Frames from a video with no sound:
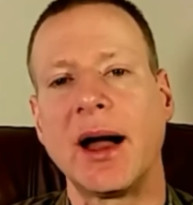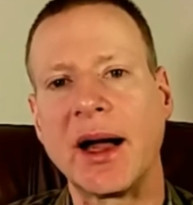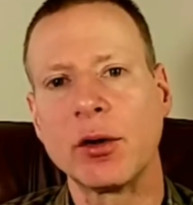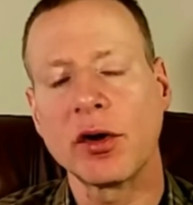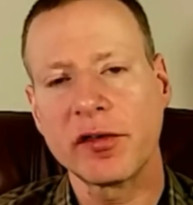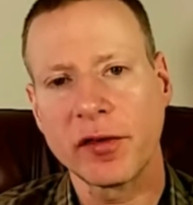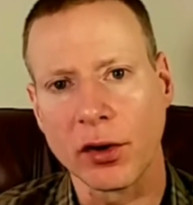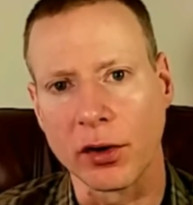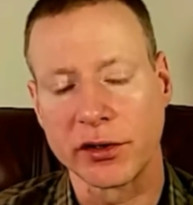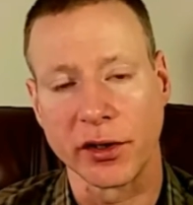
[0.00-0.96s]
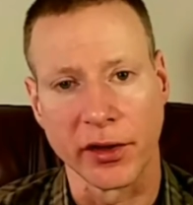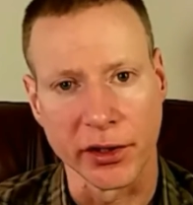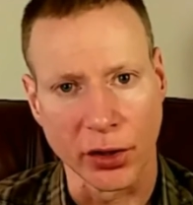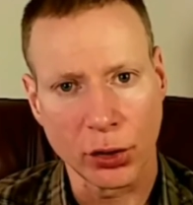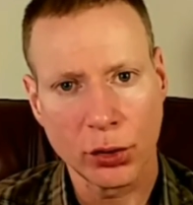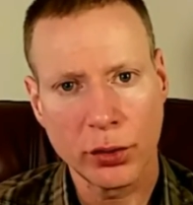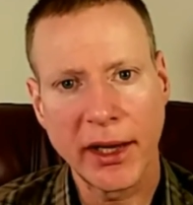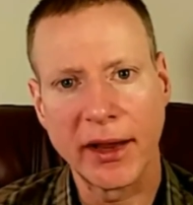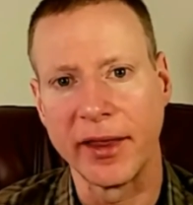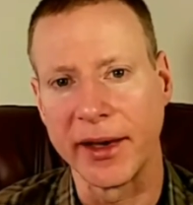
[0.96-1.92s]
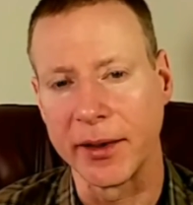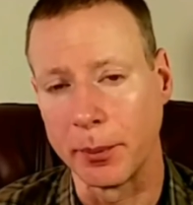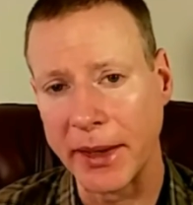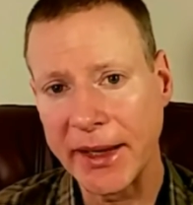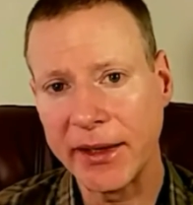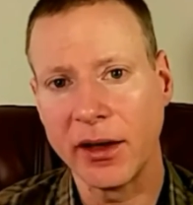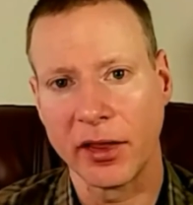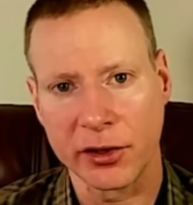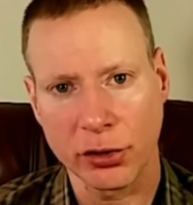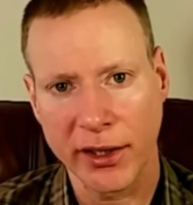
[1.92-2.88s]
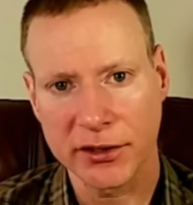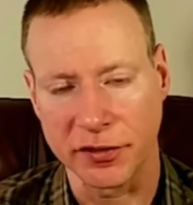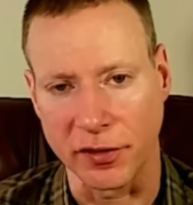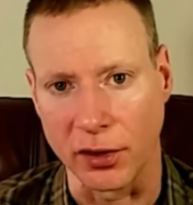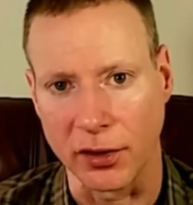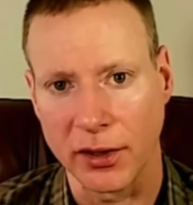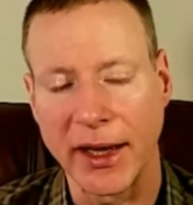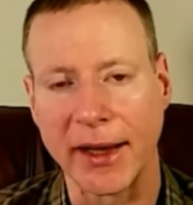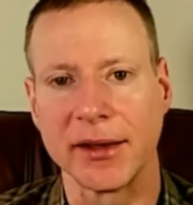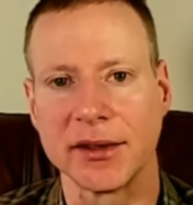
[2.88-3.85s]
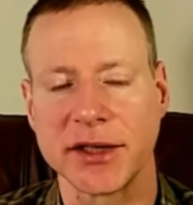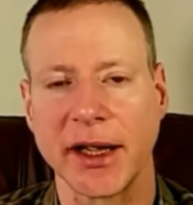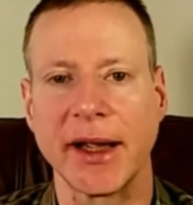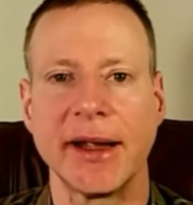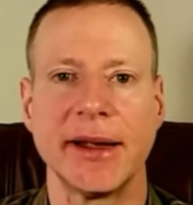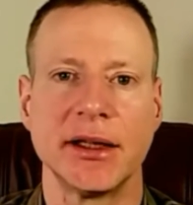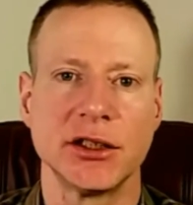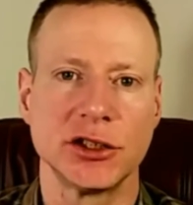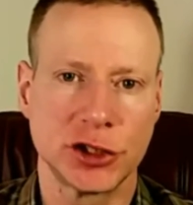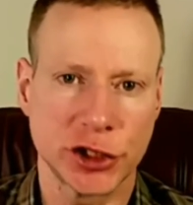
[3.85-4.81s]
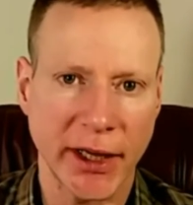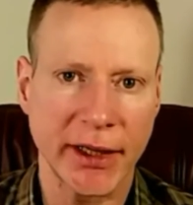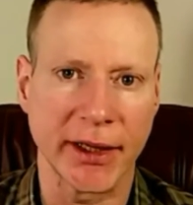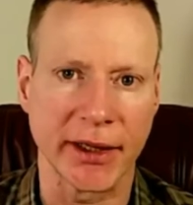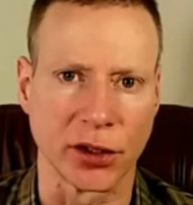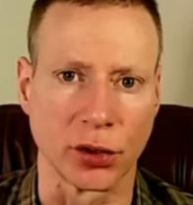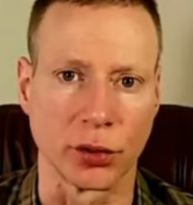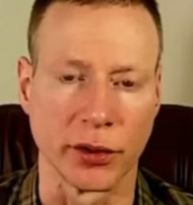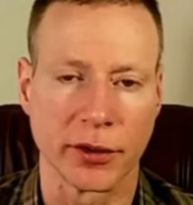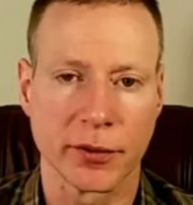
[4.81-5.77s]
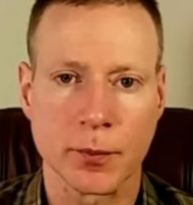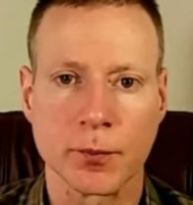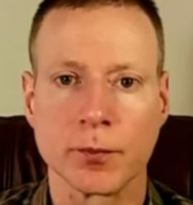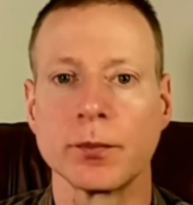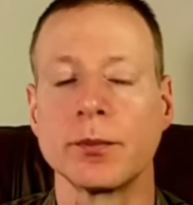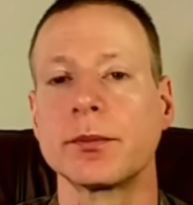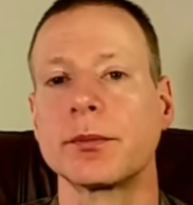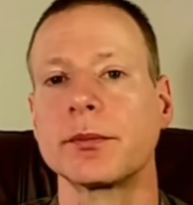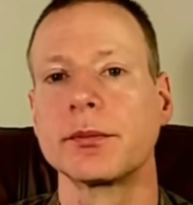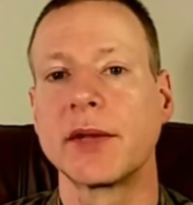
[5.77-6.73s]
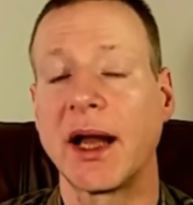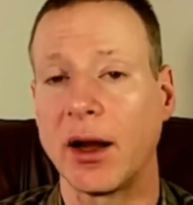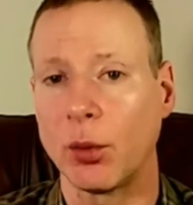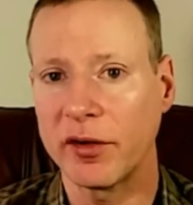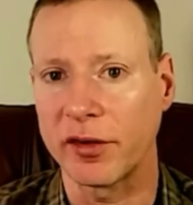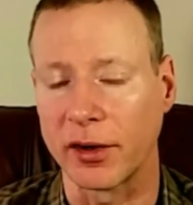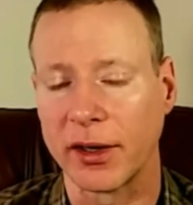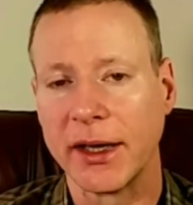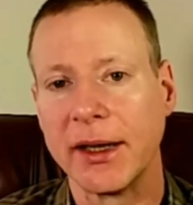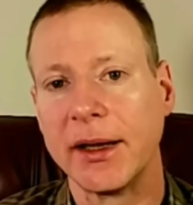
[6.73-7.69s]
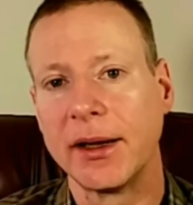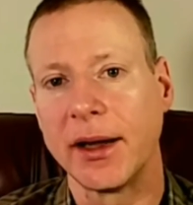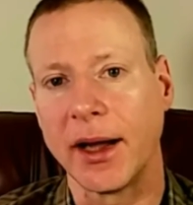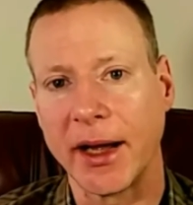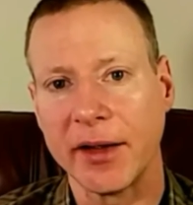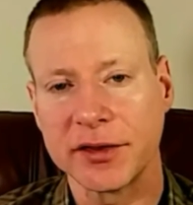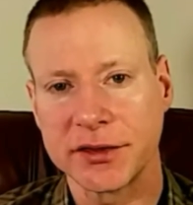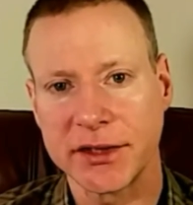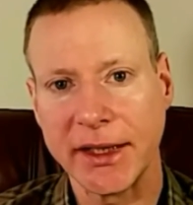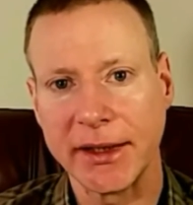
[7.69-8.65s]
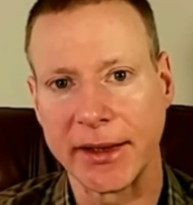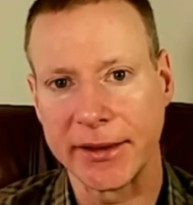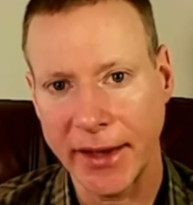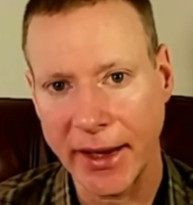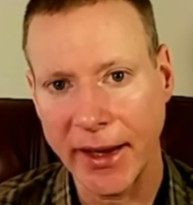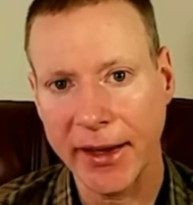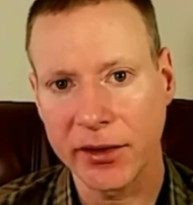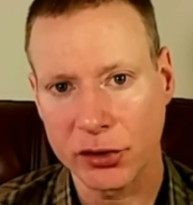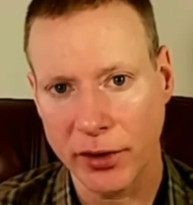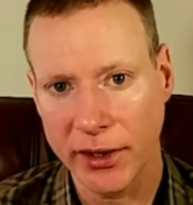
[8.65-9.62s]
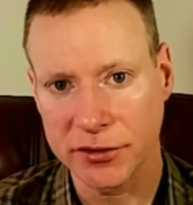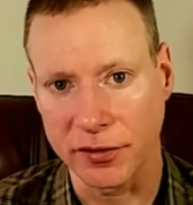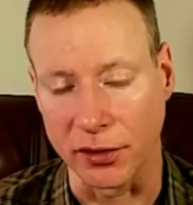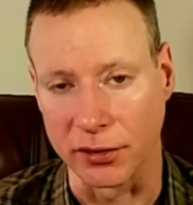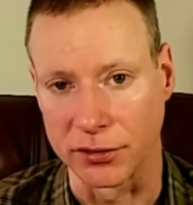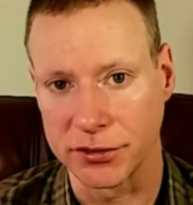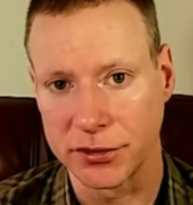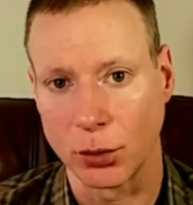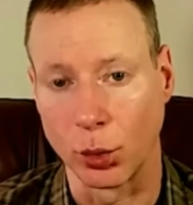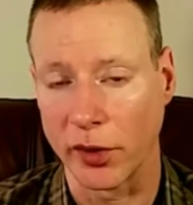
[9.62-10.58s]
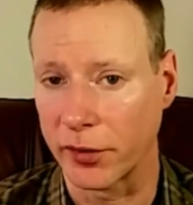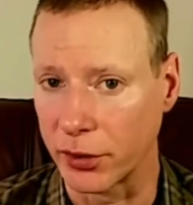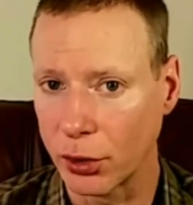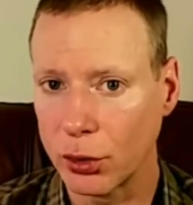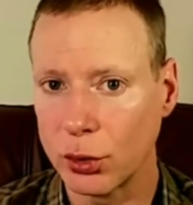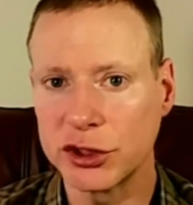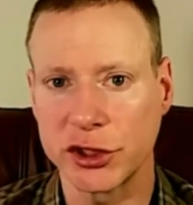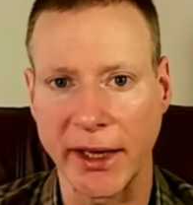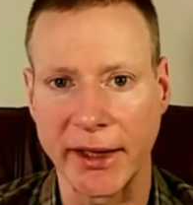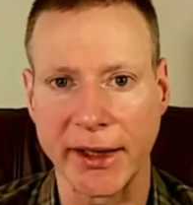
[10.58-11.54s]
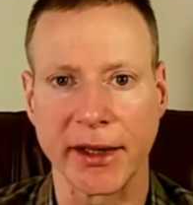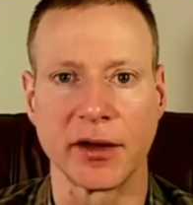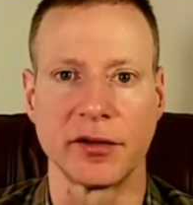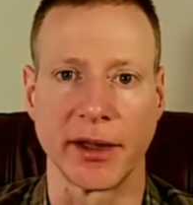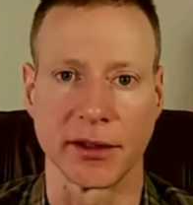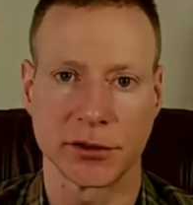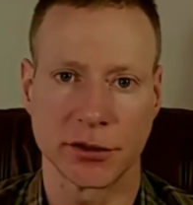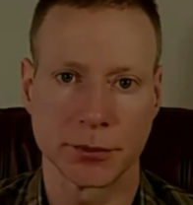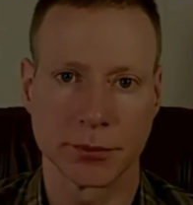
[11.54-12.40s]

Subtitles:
I refer to the node that made the transfer as a chaining node. However, I've seen tag transfers with no chaining event.